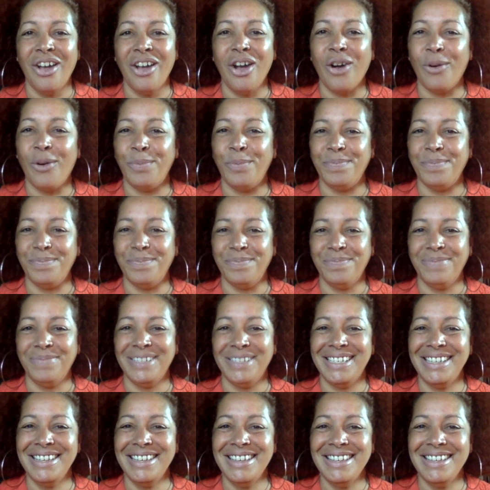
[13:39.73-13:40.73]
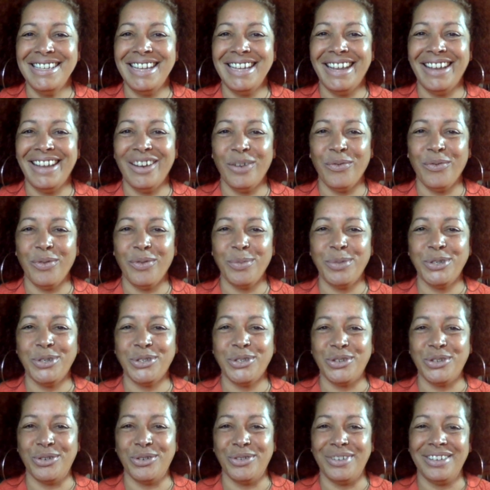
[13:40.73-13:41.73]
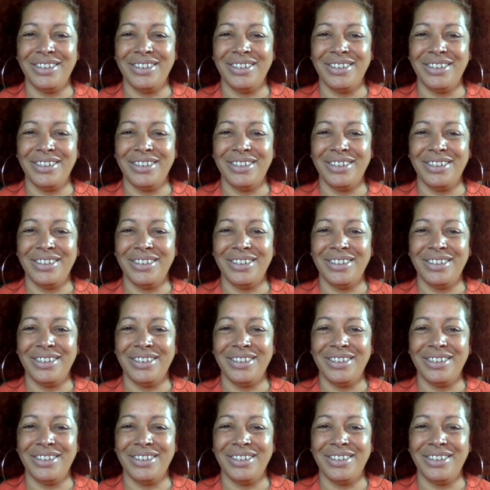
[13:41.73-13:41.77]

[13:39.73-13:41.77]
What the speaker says: Hope to hear from you soon.